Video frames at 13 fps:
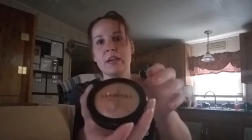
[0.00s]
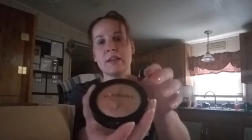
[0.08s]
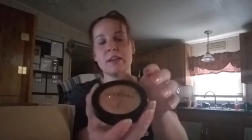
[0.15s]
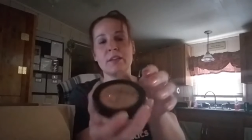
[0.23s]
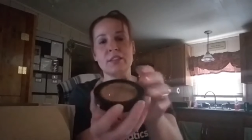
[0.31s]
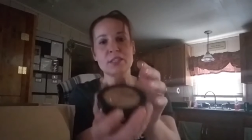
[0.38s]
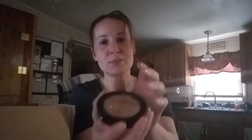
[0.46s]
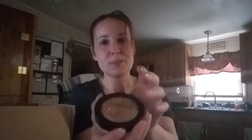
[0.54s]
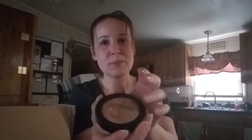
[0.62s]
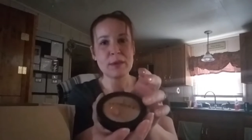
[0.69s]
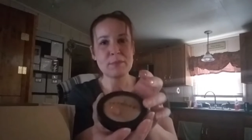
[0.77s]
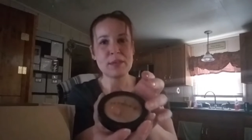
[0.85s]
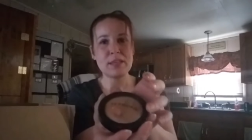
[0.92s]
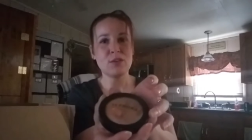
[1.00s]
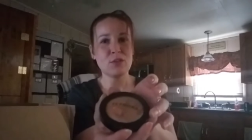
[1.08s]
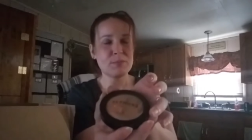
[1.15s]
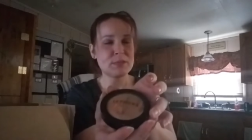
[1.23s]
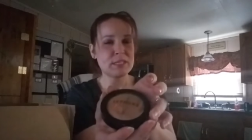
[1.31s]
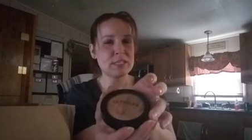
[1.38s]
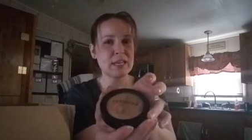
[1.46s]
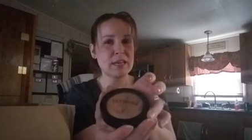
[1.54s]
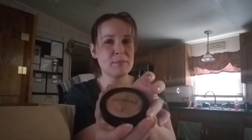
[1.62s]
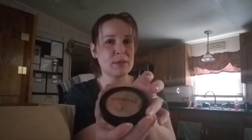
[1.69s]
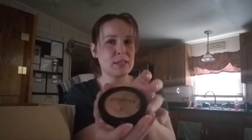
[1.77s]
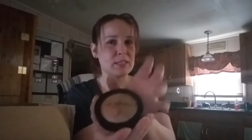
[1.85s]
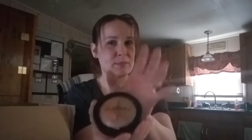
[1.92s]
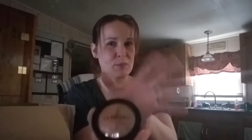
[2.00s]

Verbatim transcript: Now this one made me a little upset because I've